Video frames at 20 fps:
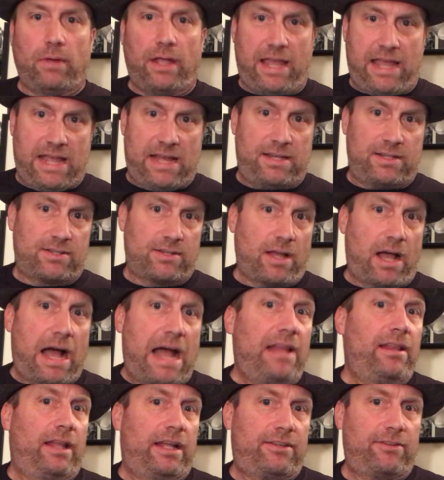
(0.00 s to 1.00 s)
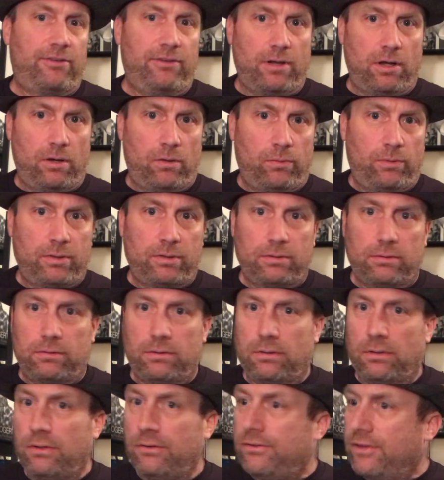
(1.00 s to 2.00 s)
And I like to know,
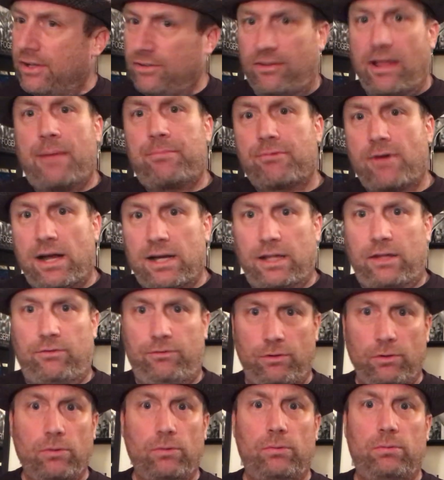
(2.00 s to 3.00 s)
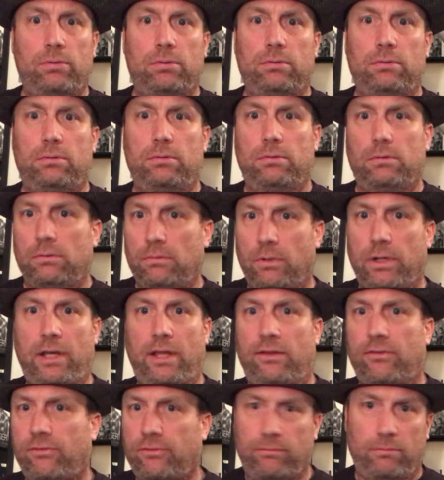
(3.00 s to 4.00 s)
does that product do what
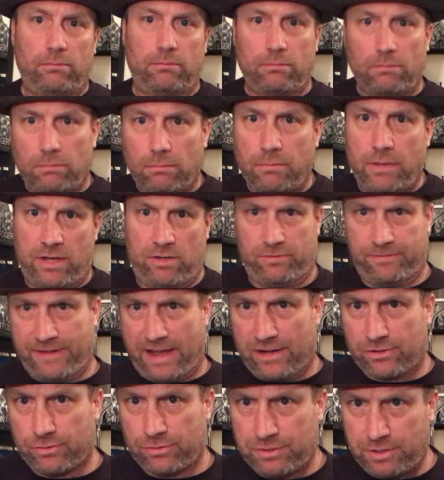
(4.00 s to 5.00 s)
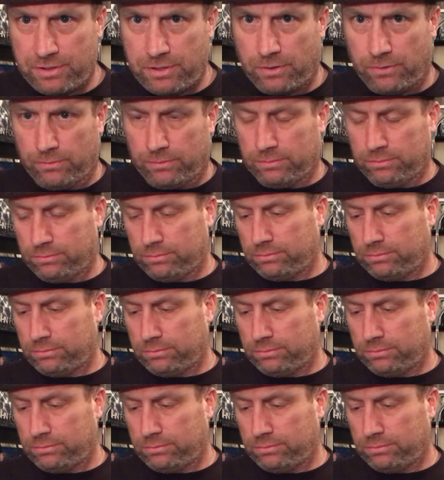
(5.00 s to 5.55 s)
it's manufactured to do?